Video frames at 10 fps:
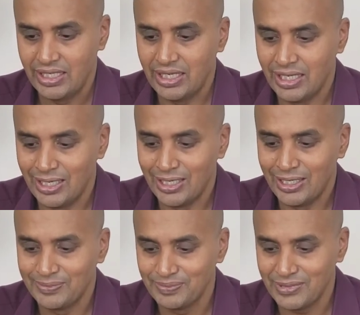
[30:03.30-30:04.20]

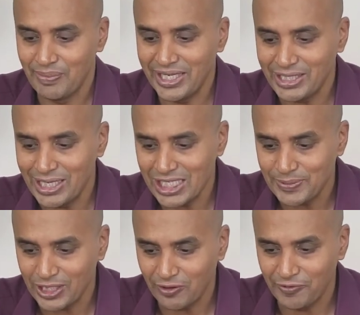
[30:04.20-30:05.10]
The mental
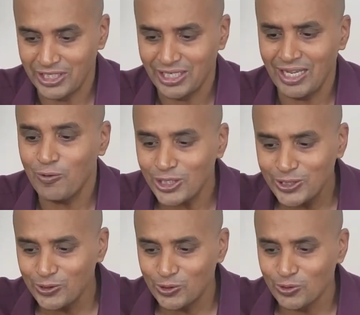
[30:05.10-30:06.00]
aspect of it. I want
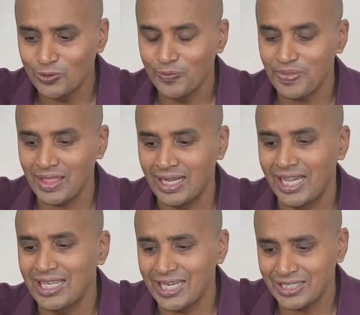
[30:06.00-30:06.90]
you to
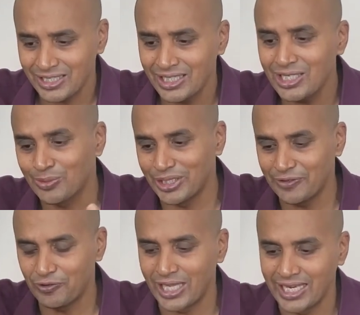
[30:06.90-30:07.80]
highlight a little bit
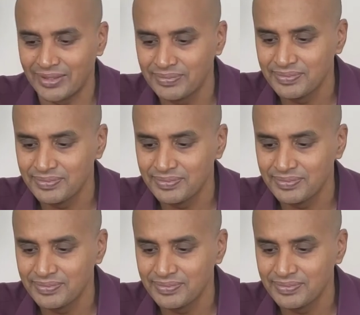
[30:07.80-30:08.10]
if you can.